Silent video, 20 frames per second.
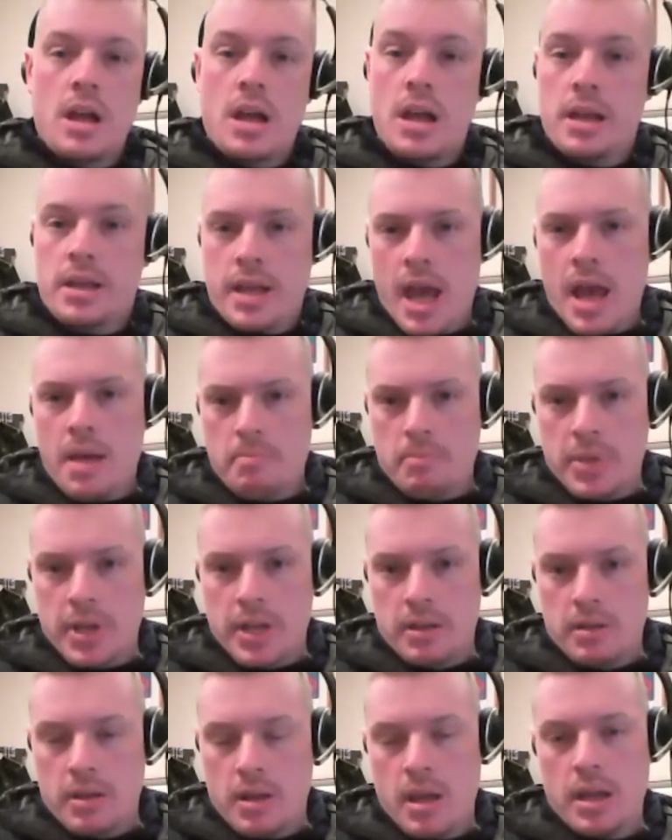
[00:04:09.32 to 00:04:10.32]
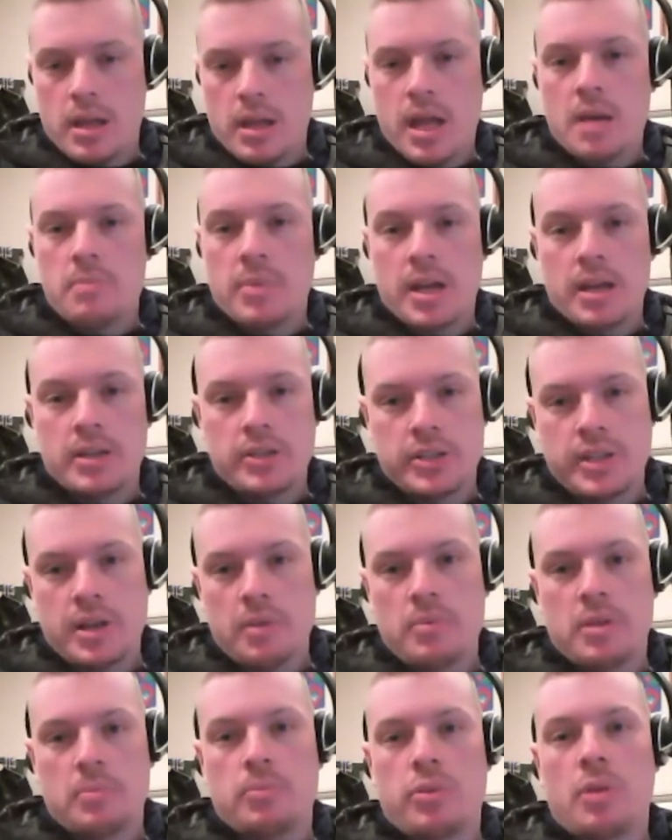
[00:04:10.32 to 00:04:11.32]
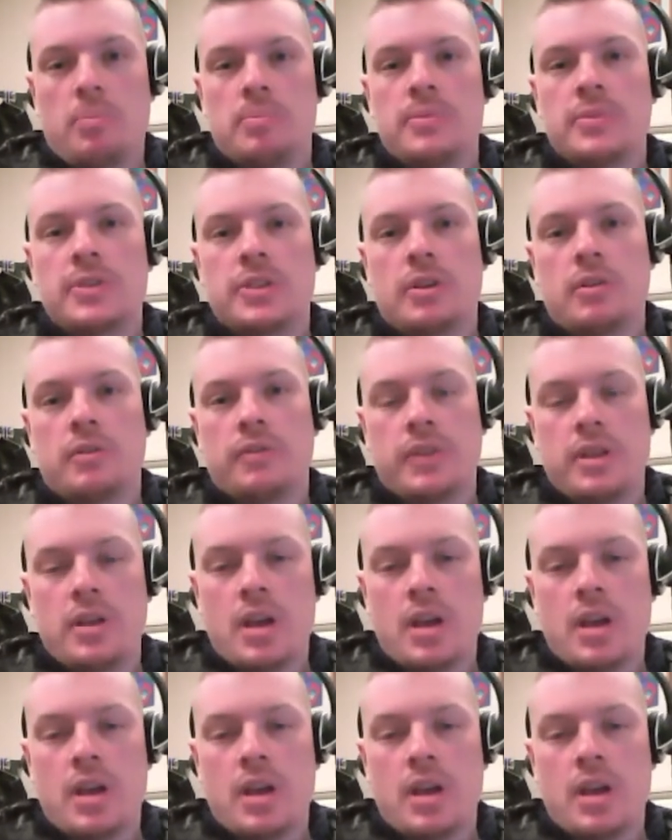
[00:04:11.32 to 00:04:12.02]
It can be. It can be. As you say, with the problem solving,